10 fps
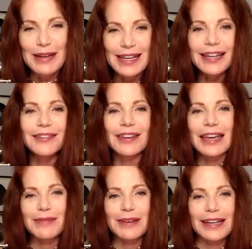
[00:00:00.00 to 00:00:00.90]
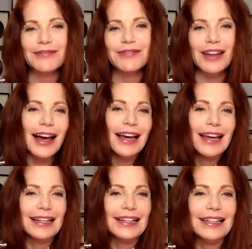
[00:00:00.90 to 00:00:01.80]
flask. Of keeping it
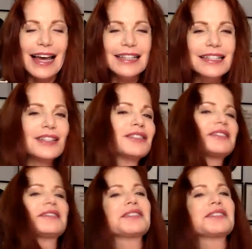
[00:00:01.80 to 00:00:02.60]
classy, just